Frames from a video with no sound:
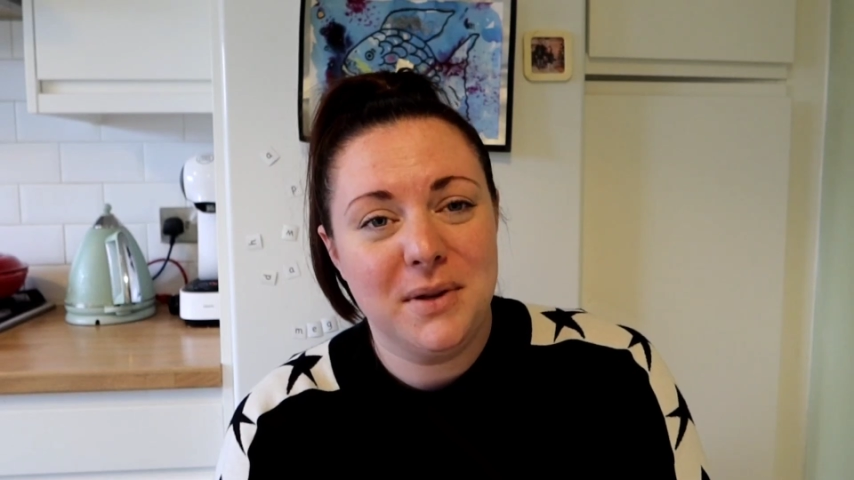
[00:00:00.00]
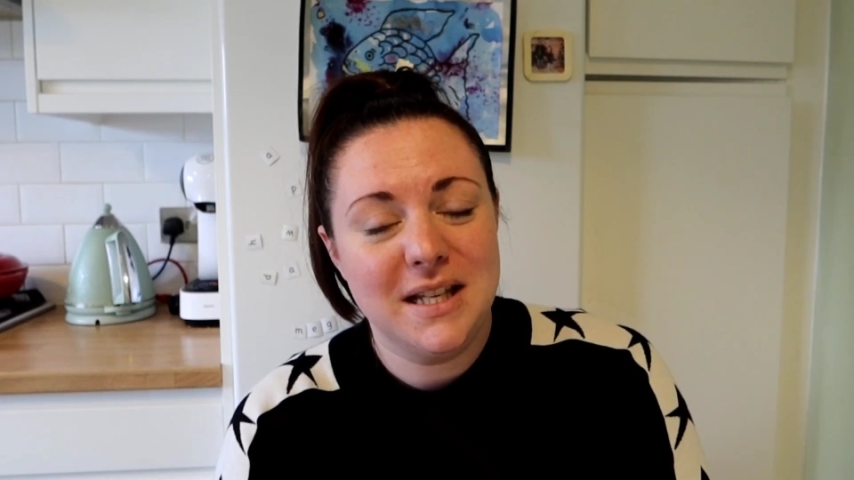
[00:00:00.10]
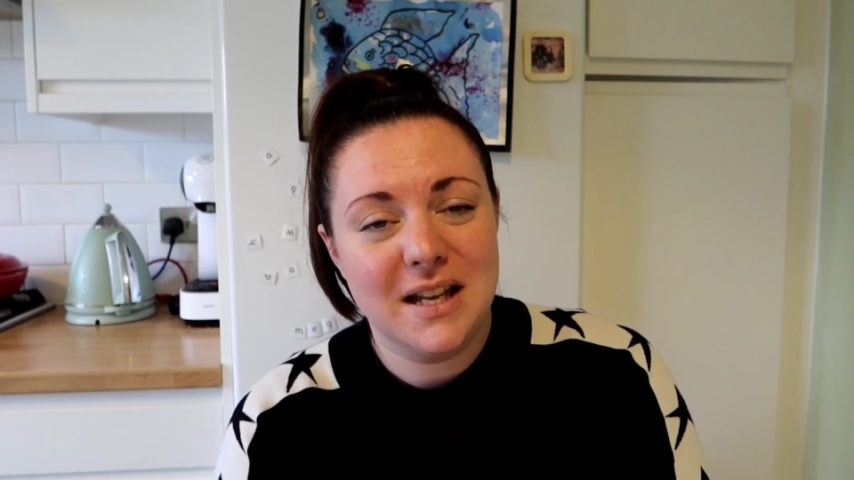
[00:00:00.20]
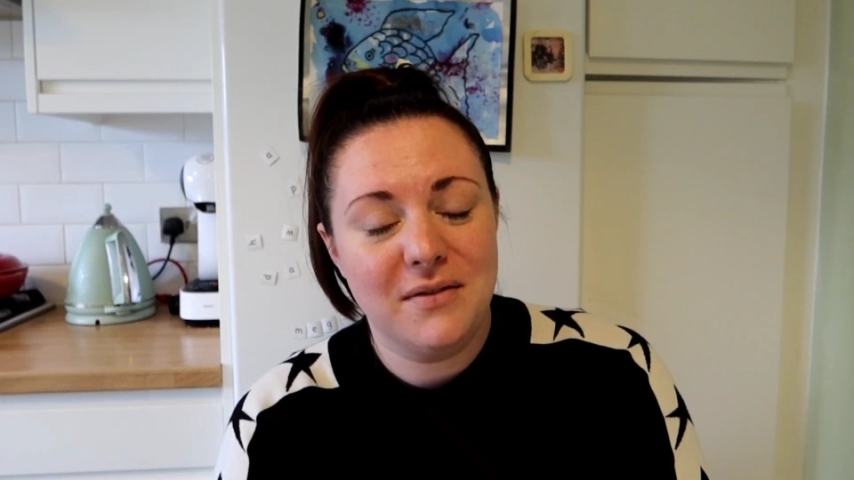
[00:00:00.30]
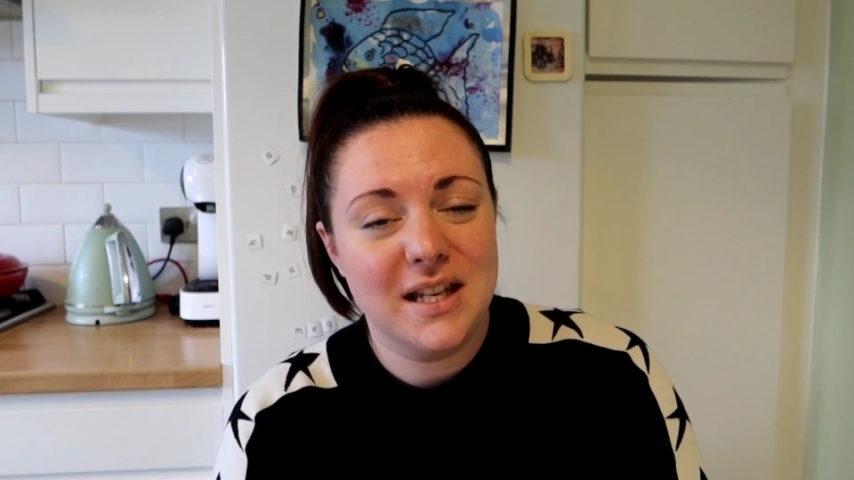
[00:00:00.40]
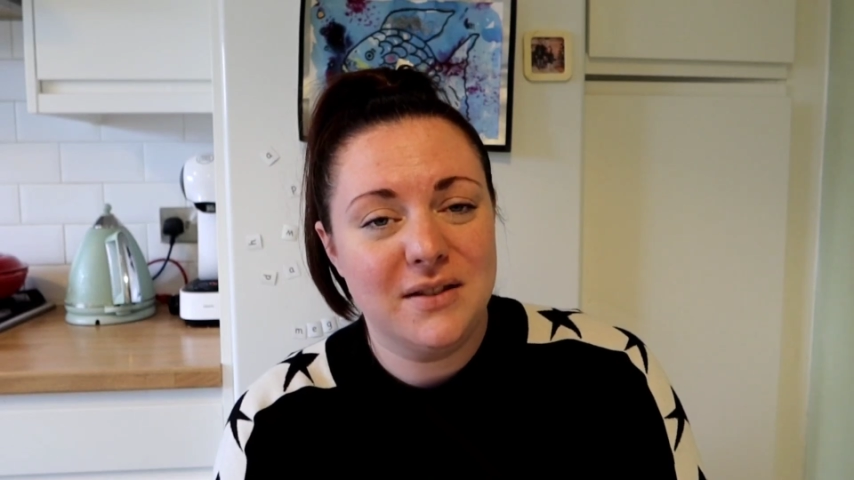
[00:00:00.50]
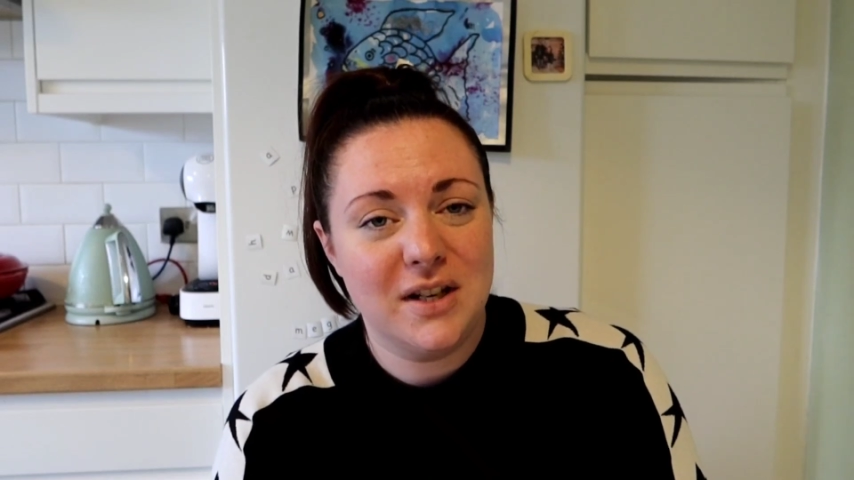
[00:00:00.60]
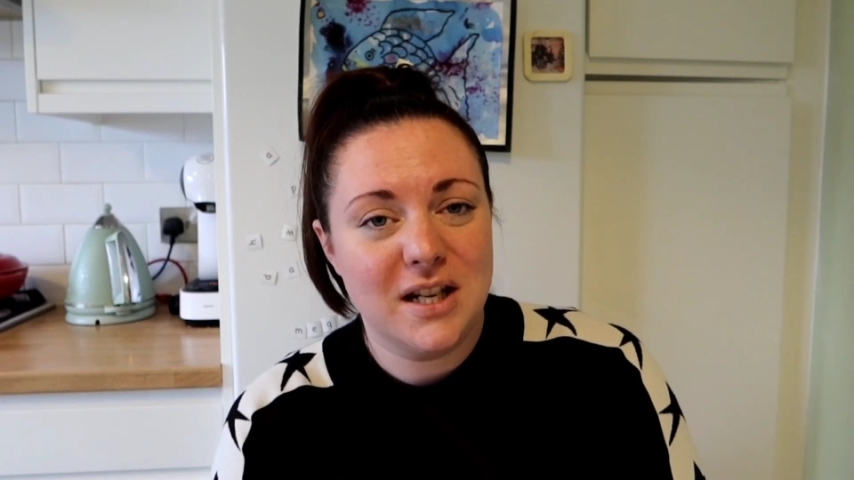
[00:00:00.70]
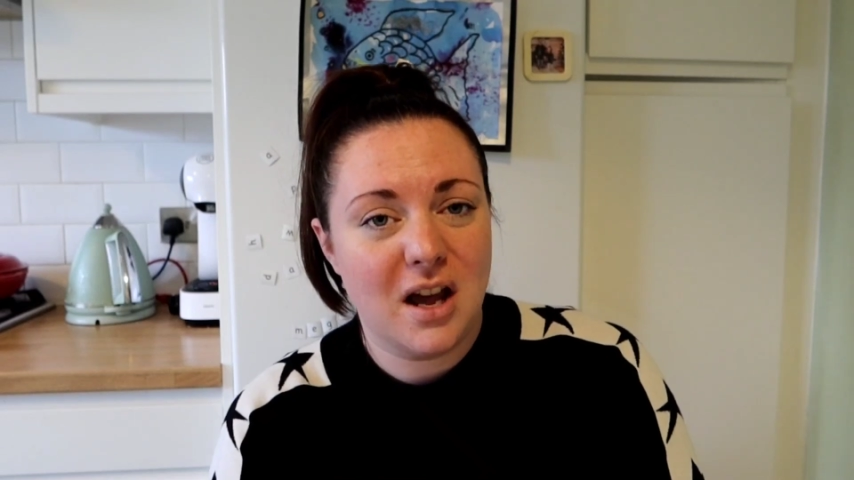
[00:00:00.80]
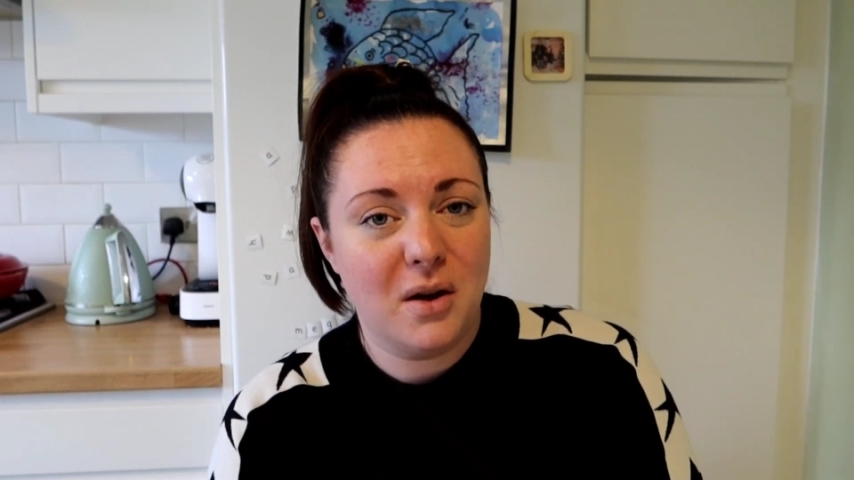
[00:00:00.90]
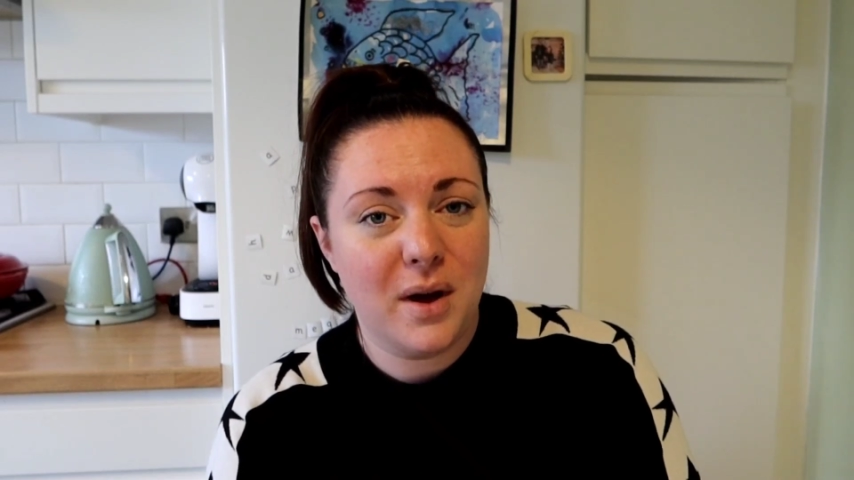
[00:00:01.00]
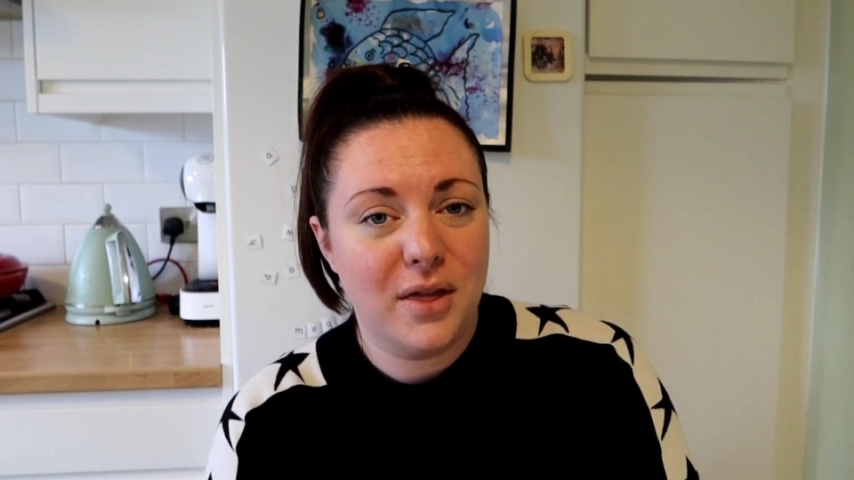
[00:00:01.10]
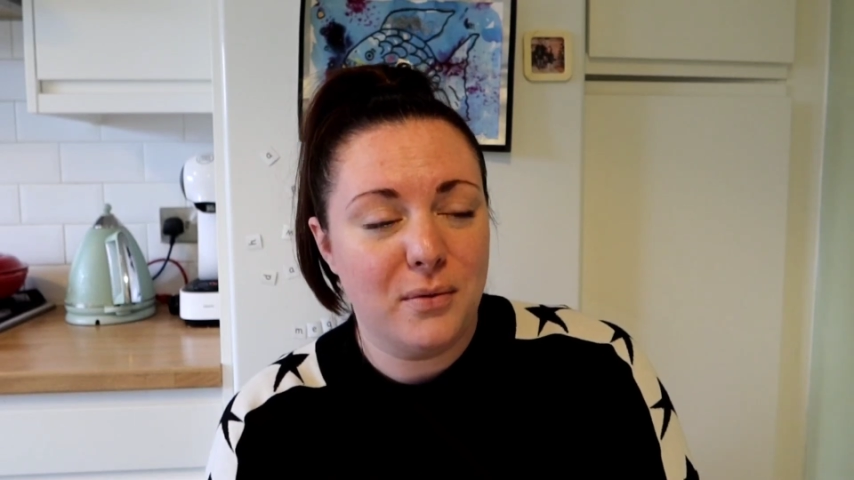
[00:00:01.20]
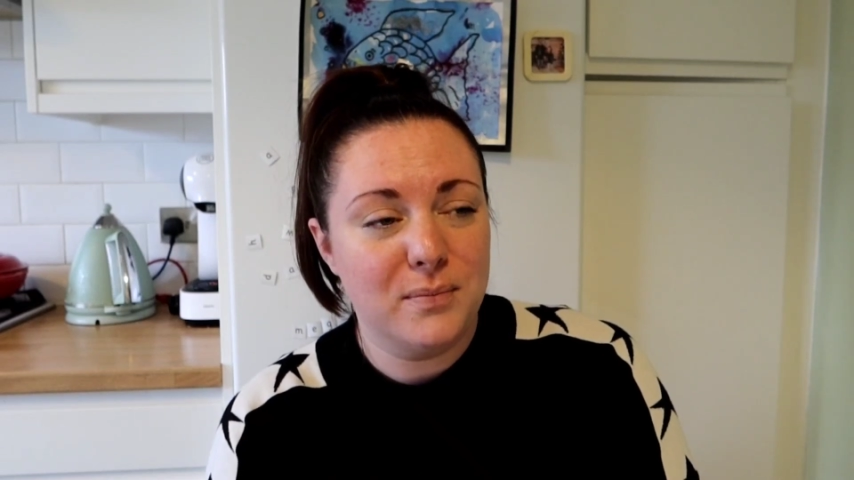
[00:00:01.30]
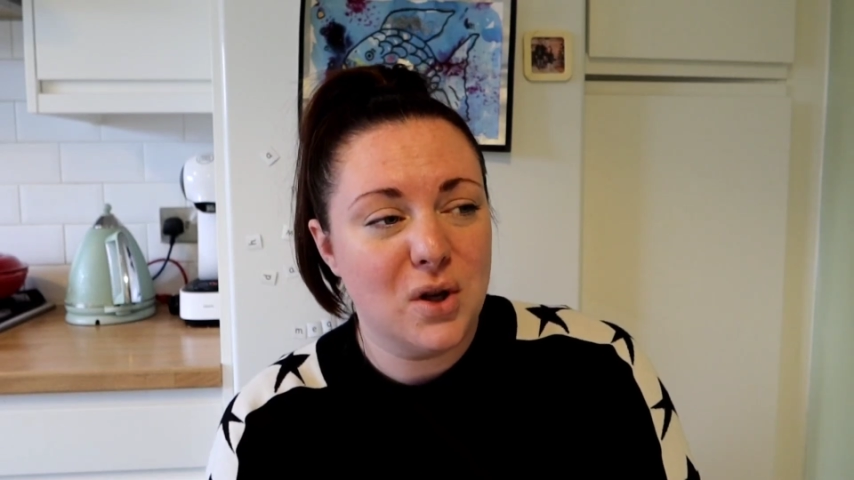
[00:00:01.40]
please give this video a
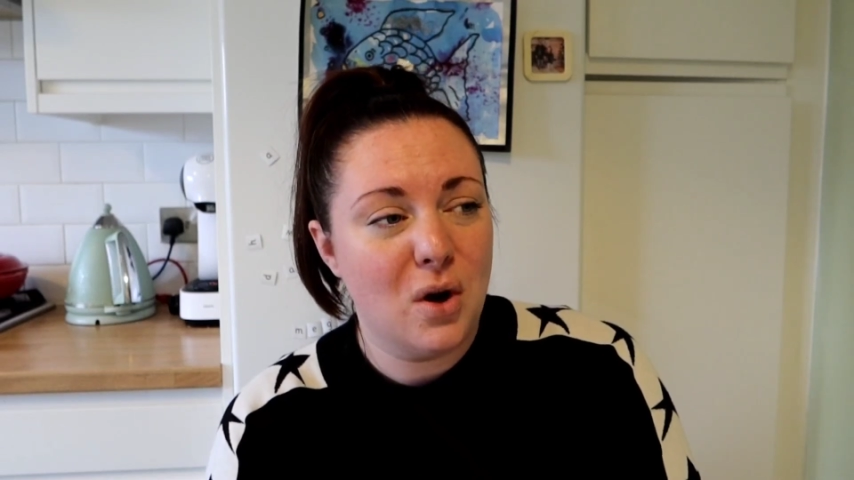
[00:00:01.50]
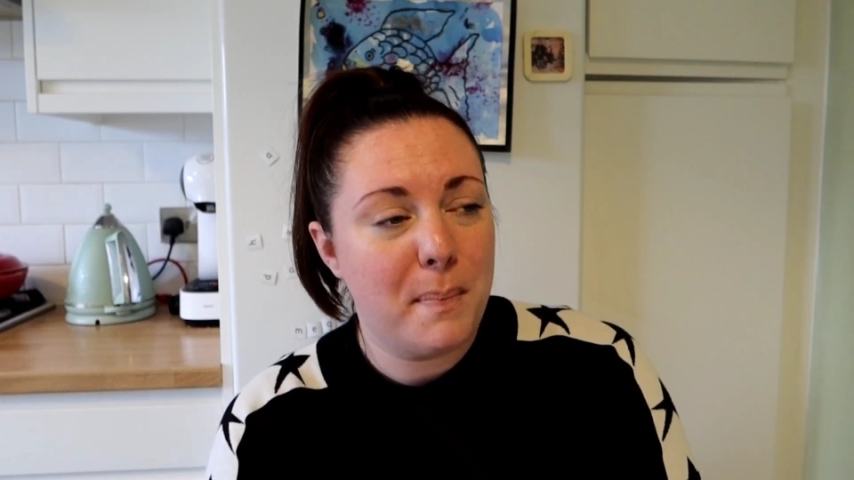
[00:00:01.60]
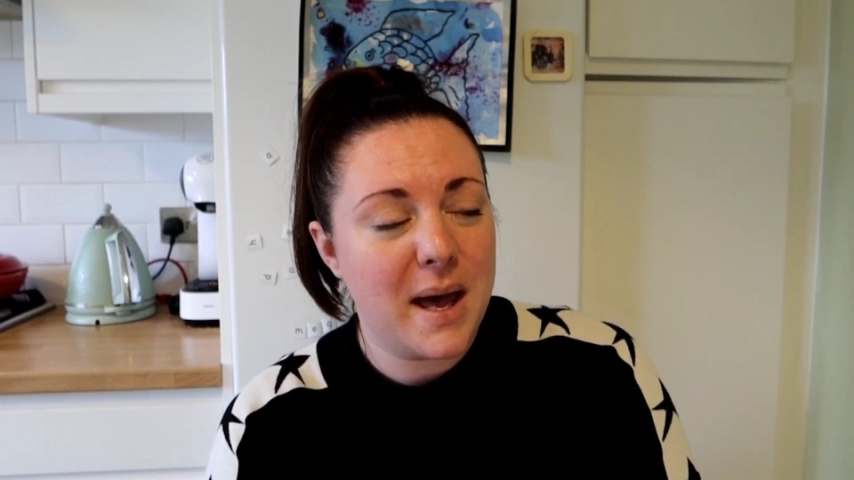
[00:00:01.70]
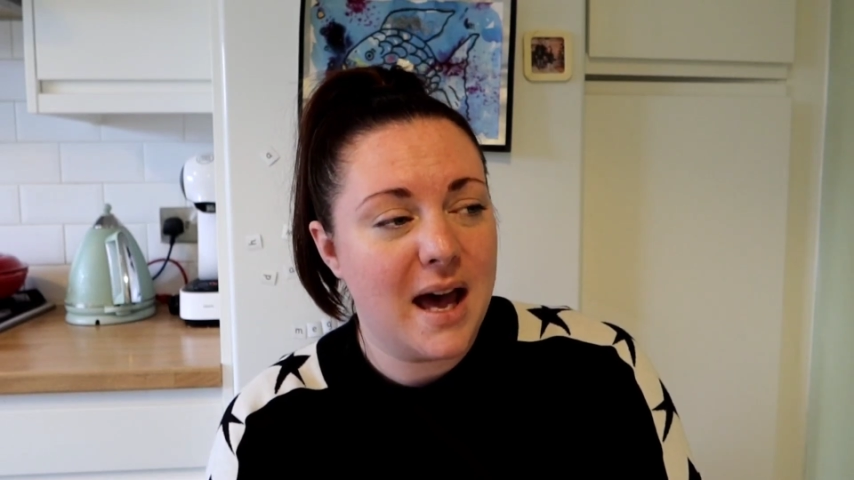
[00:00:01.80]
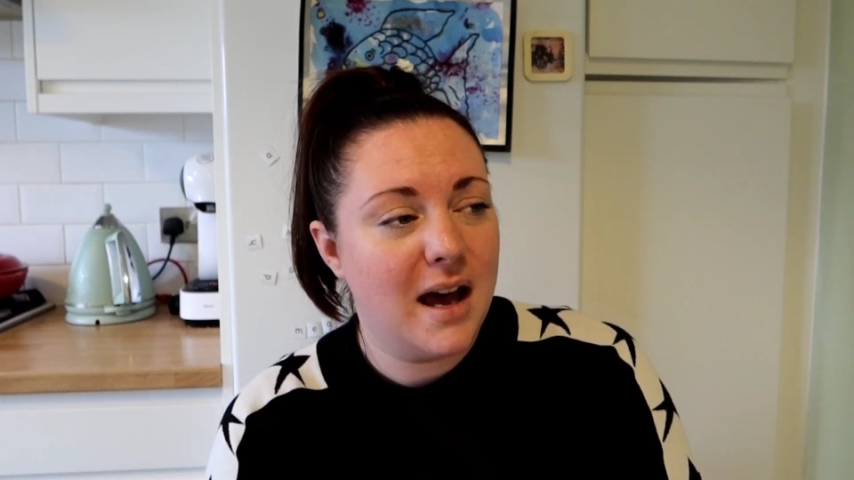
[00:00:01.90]
thumbs up